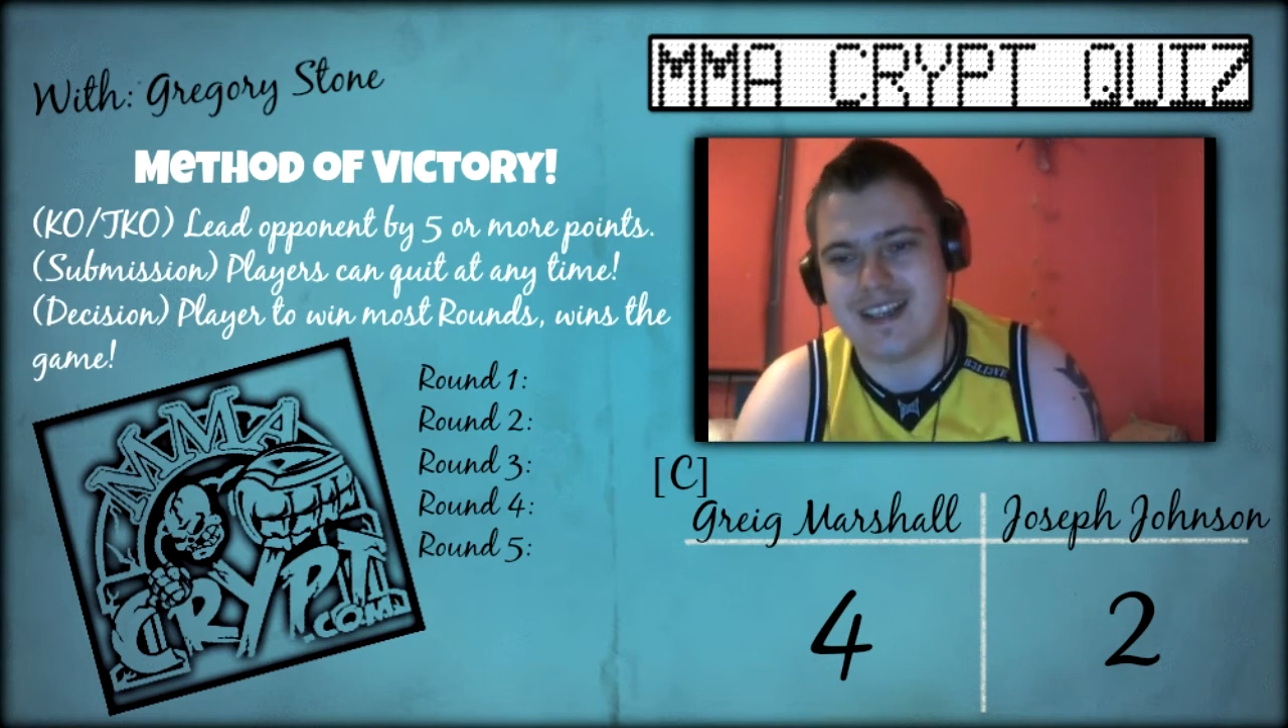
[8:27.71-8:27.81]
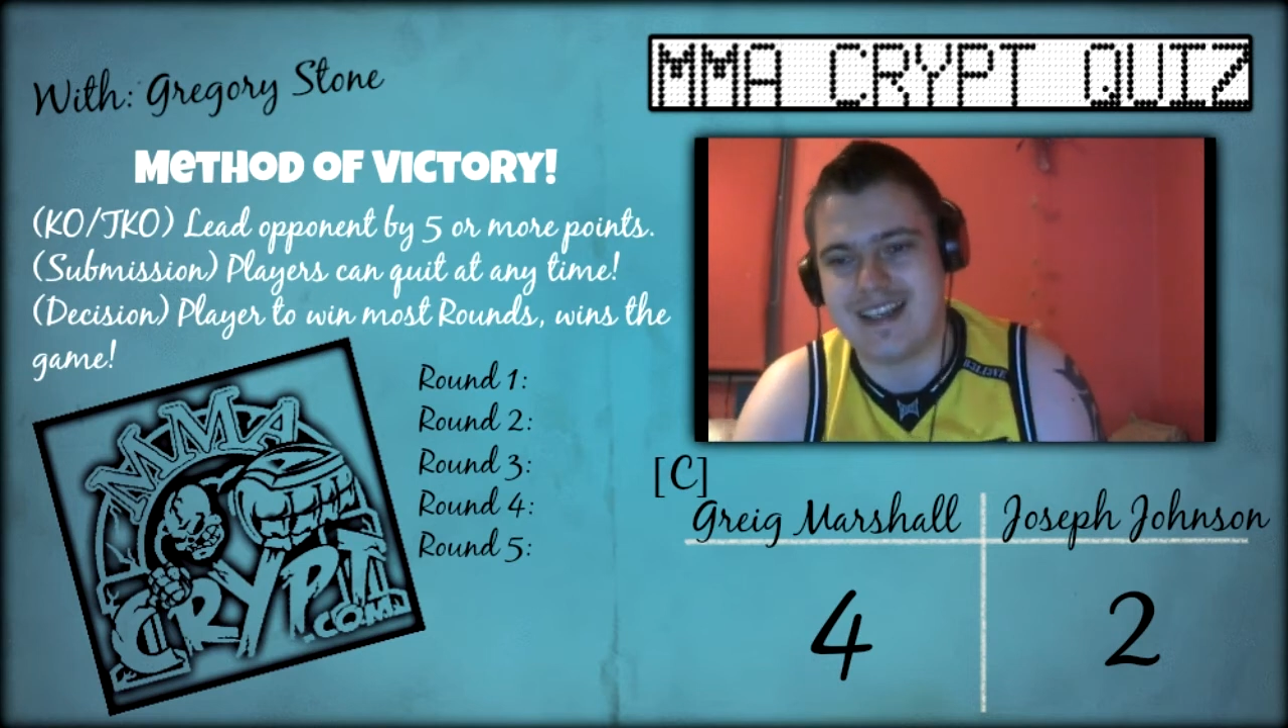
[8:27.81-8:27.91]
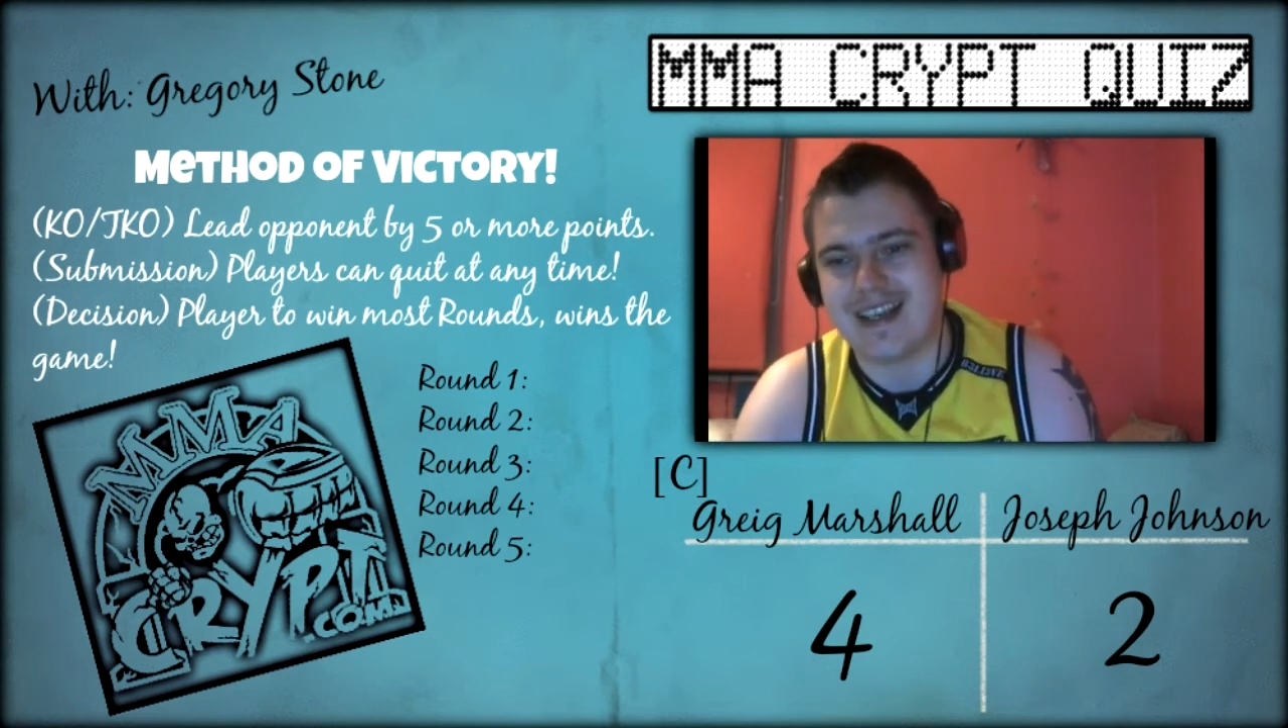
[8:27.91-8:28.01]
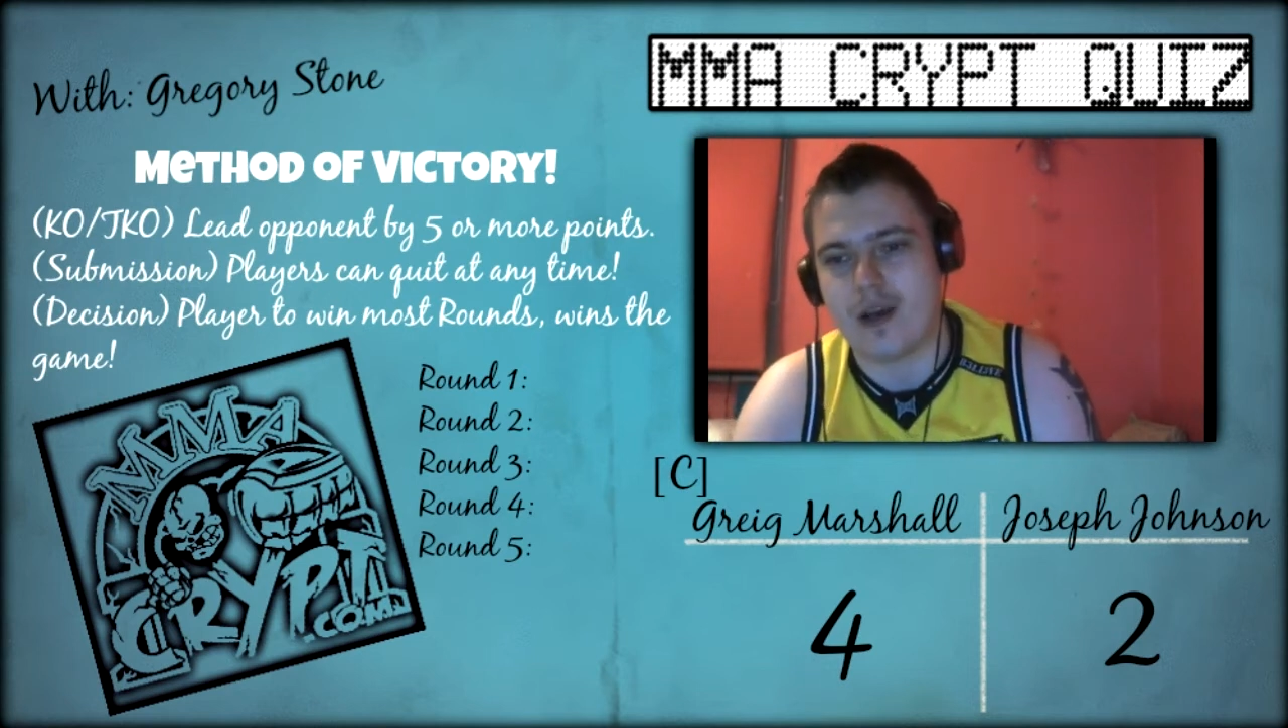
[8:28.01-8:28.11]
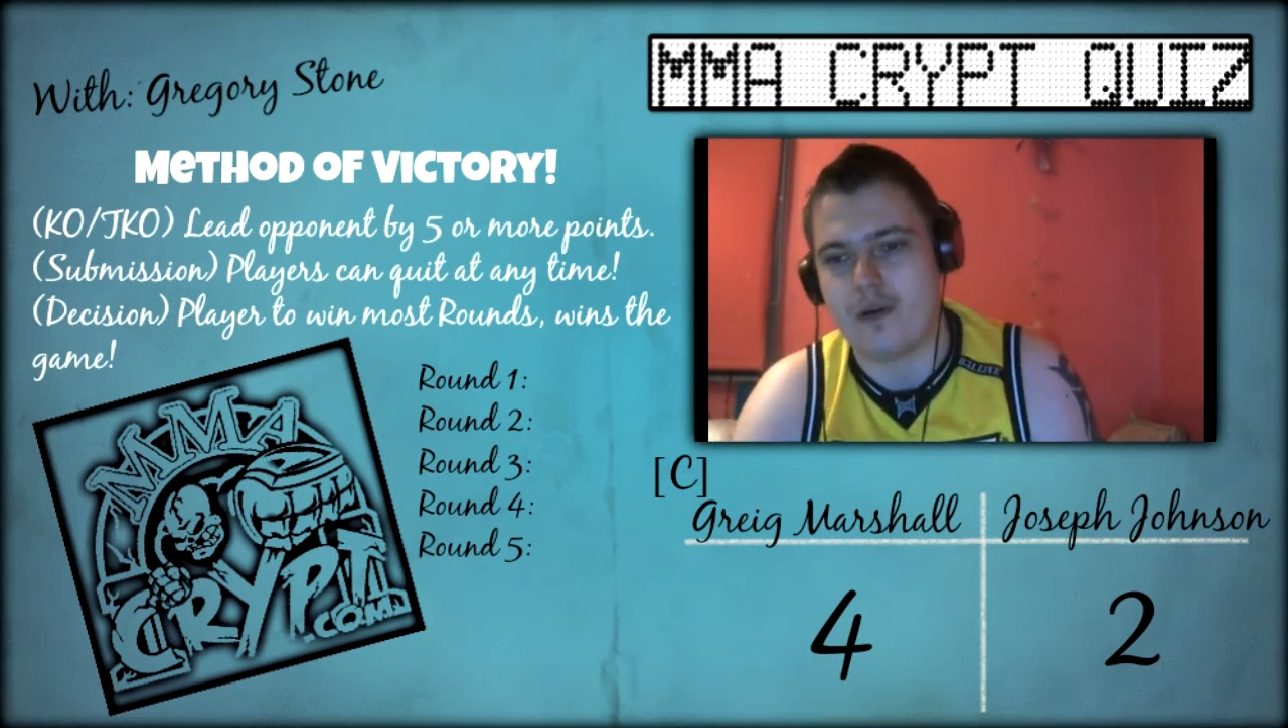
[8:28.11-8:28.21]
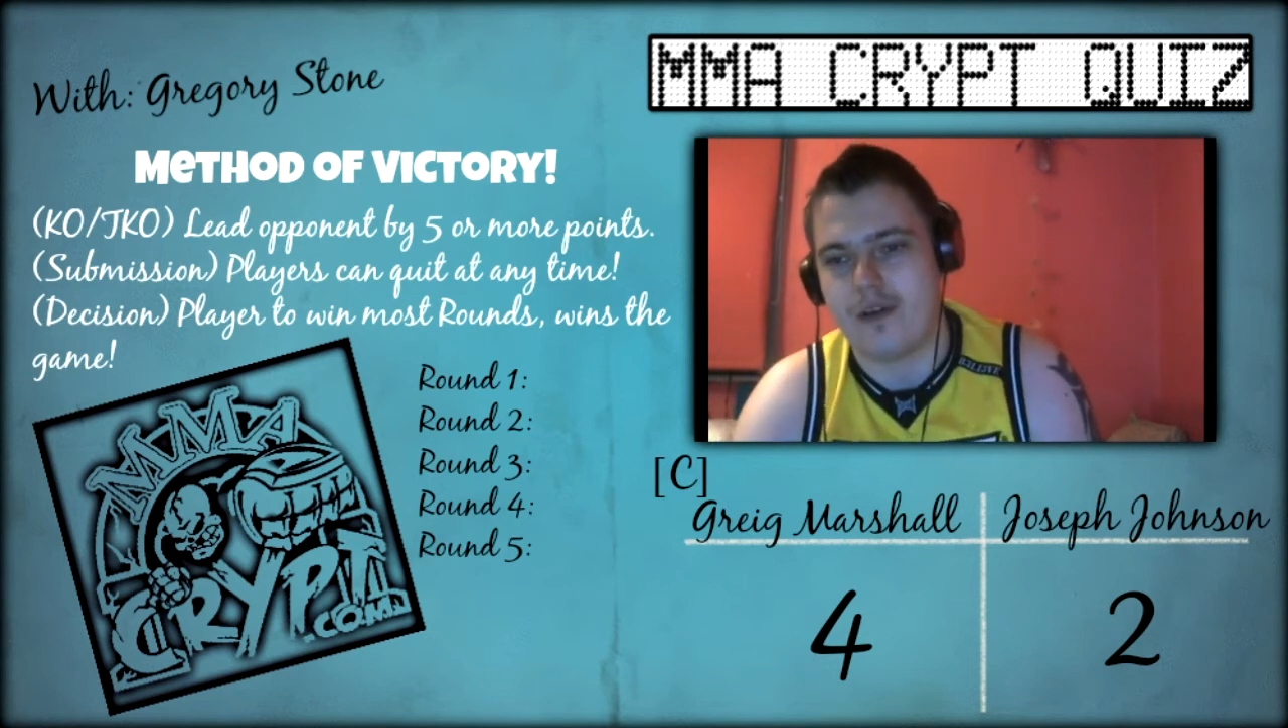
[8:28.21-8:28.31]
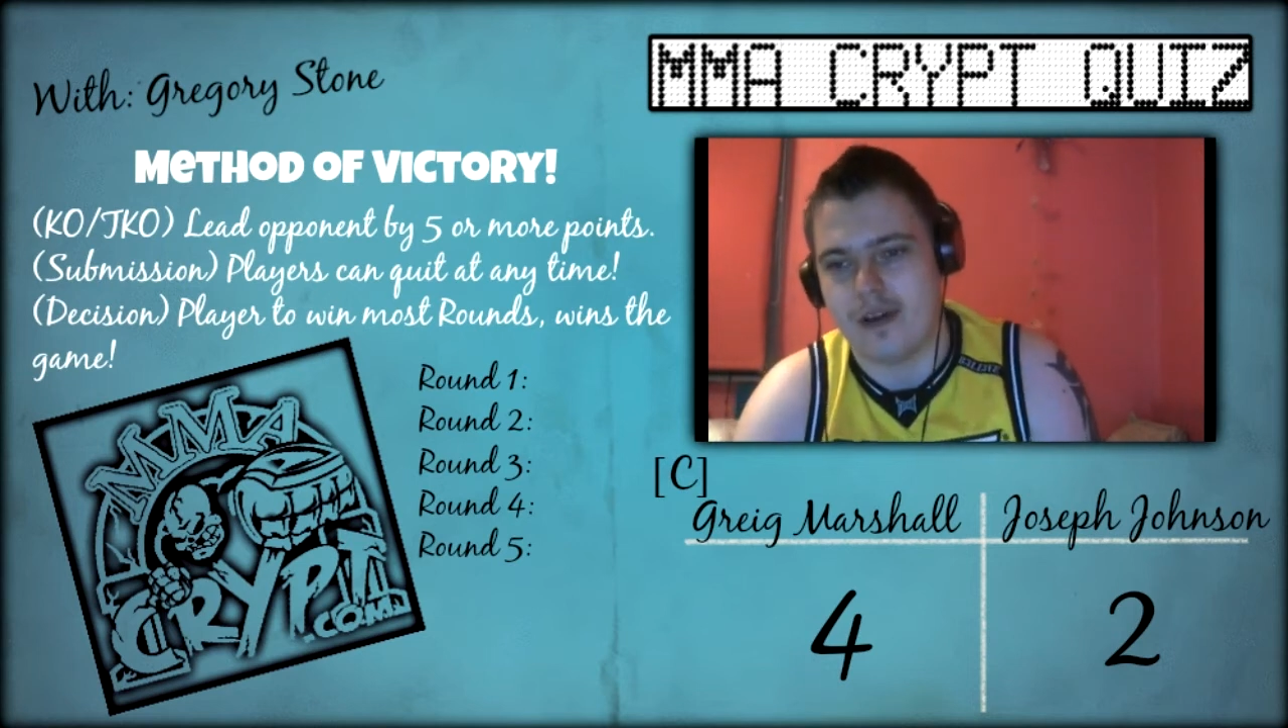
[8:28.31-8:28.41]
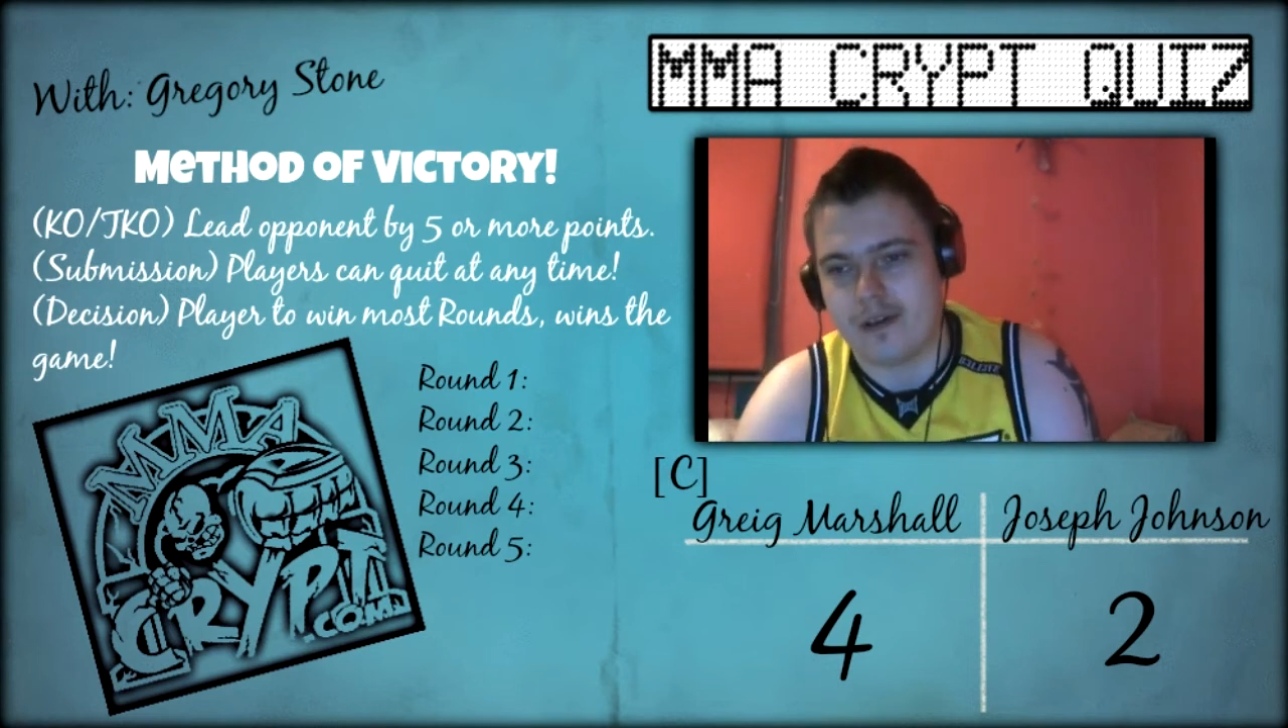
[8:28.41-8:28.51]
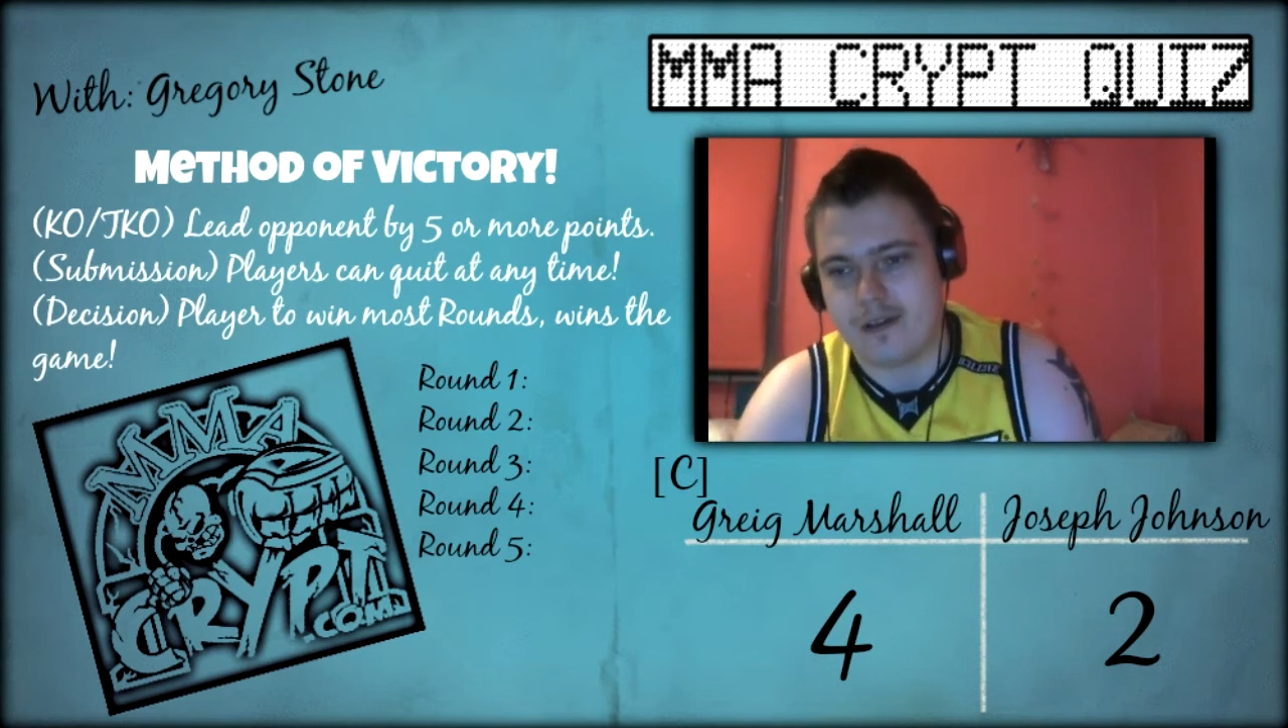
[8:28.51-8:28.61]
TKO you.